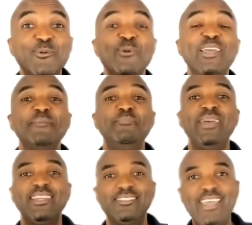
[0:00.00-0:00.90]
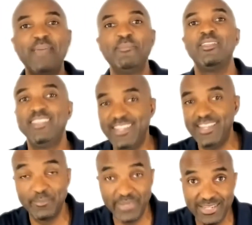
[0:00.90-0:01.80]
We win the biggest game of the
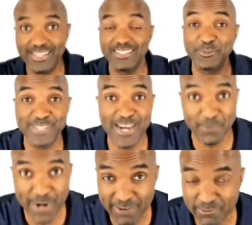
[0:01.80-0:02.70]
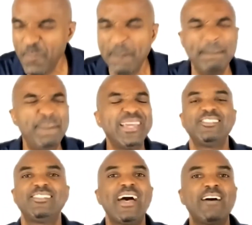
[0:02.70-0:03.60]
year because it was our rival,
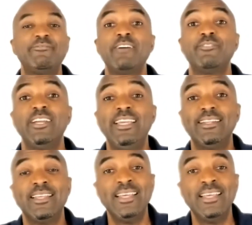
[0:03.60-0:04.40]
biggest shot I've ever hit